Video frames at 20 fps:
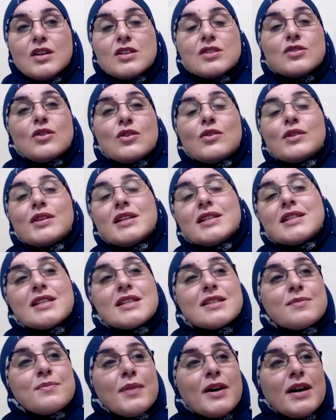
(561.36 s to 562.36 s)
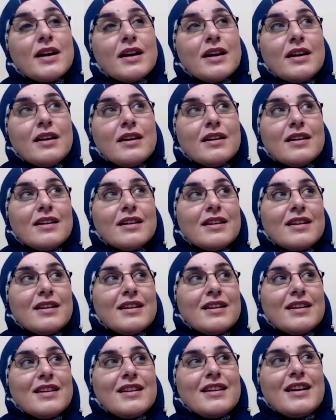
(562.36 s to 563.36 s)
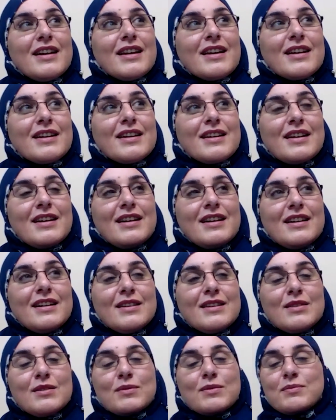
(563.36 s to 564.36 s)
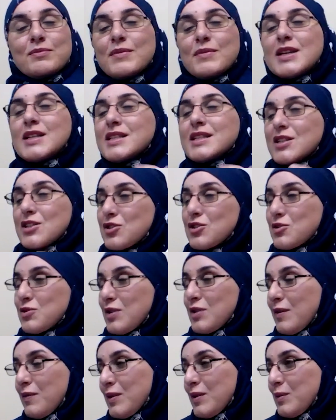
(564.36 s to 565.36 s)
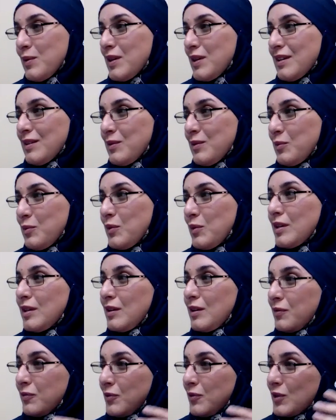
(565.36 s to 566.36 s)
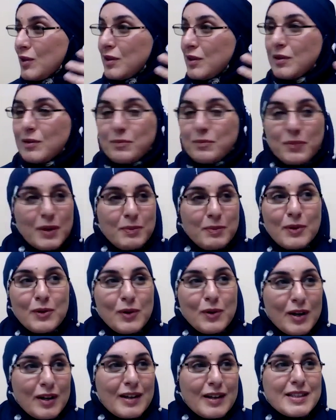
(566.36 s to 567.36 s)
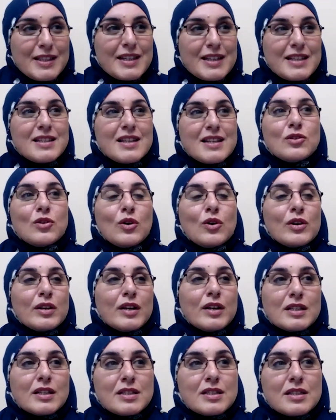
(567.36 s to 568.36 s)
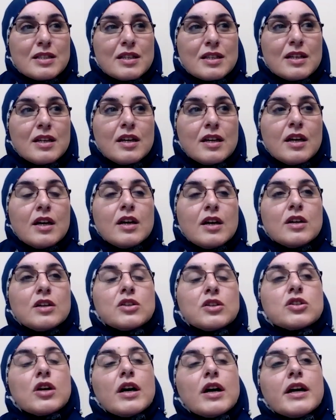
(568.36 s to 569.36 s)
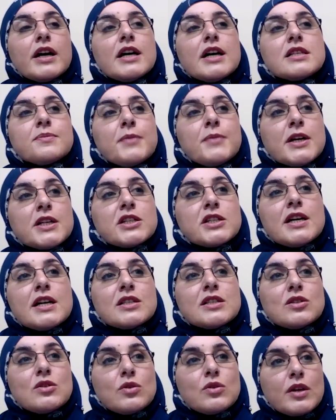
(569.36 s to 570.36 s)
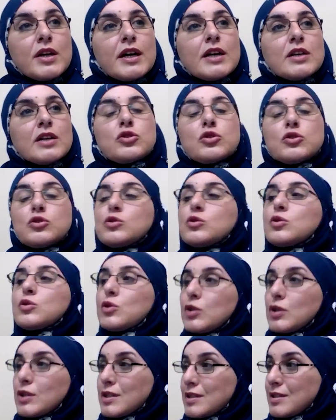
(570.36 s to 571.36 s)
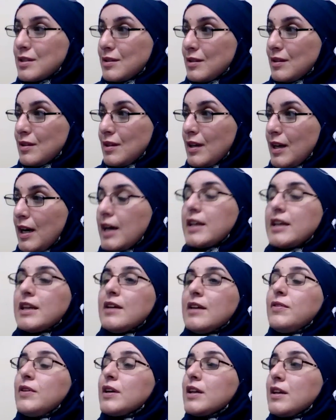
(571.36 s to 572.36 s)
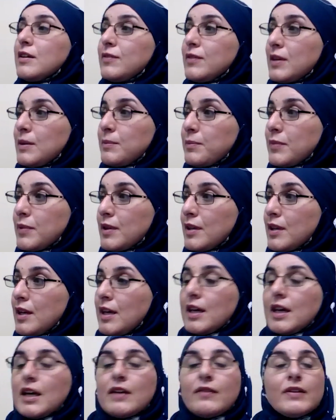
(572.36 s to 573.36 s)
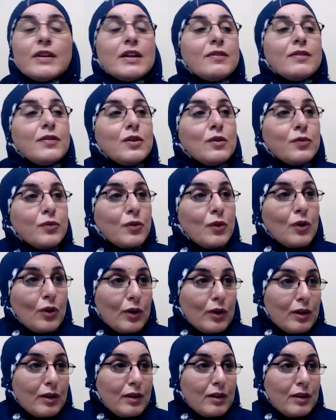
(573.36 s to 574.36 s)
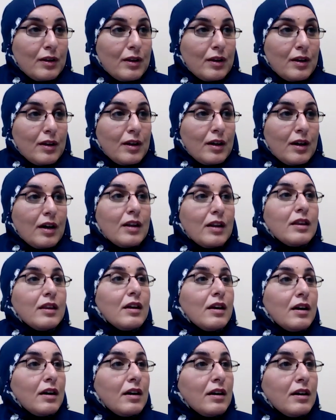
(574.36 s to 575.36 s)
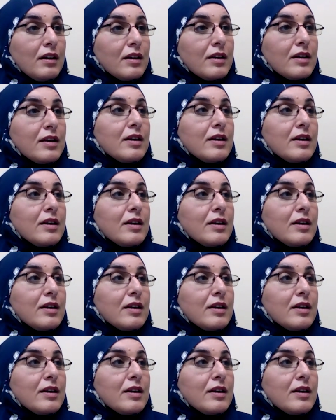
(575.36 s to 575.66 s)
so this is my like uh, message to everyone whether for people are addicted or not try as much as you can to do good and never give up even if you fall allah